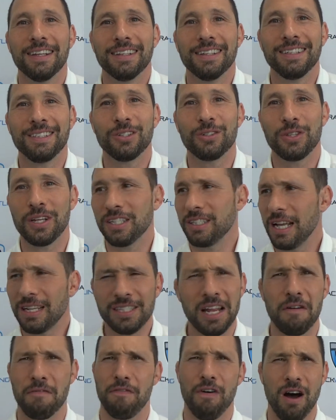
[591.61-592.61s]
these are things,
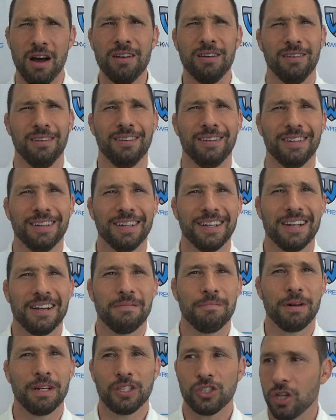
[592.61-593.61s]
that's not fun.
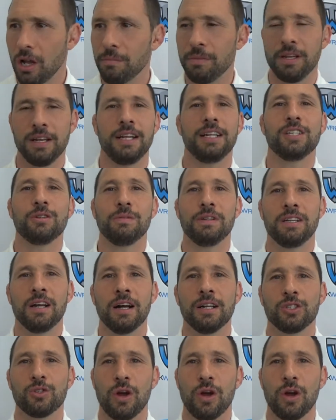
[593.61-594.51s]
but it's something that needs to be done.